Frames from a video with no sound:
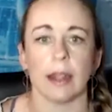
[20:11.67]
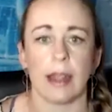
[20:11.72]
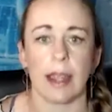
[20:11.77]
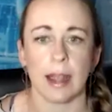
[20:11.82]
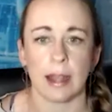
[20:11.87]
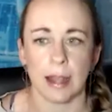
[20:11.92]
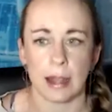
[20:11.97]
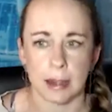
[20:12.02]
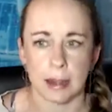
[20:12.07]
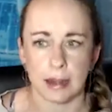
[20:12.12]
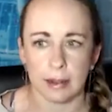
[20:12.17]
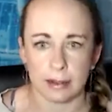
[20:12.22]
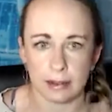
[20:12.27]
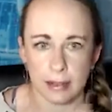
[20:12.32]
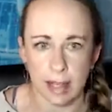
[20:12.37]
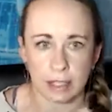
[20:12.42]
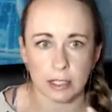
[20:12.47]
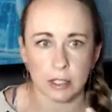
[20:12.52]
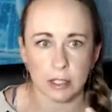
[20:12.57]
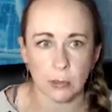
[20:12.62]
and
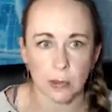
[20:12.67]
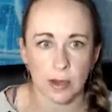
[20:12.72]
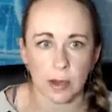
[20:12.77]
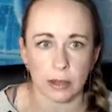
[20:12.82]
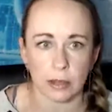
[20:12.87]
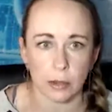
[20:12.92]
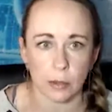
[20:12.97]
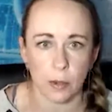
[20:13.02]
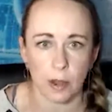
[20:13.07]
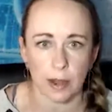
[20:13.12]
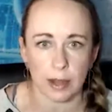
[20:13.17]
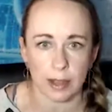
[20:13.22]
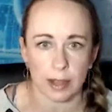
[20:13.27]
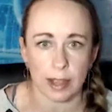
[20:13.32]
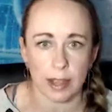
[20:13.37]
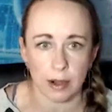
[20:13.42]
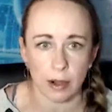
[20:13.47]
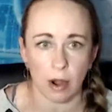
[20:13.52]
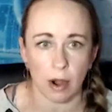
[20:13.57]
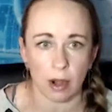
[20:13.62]
that's where you want to
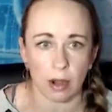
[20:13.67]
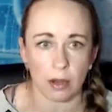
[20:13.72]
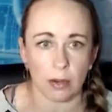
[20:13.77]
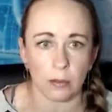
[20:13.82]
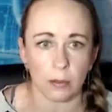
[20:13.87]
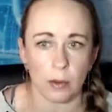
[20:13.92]
hit hard